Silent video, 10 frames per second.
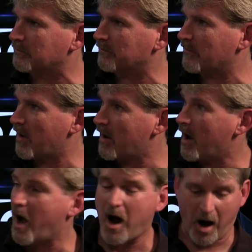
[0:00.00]
Yeah, yeah.
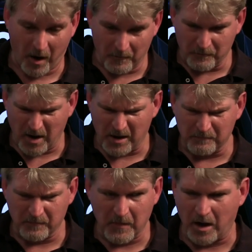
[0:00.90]
Mm -hmm. um, I,
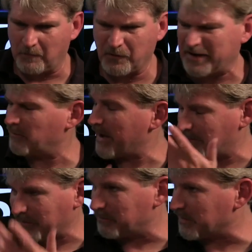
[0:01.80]
uh, Planet
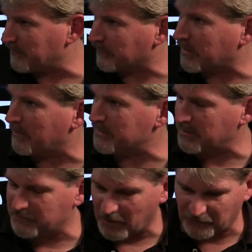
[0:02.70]
Labs, I believe, is the mm -hmm. company
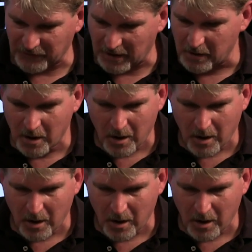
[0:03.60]
that does that.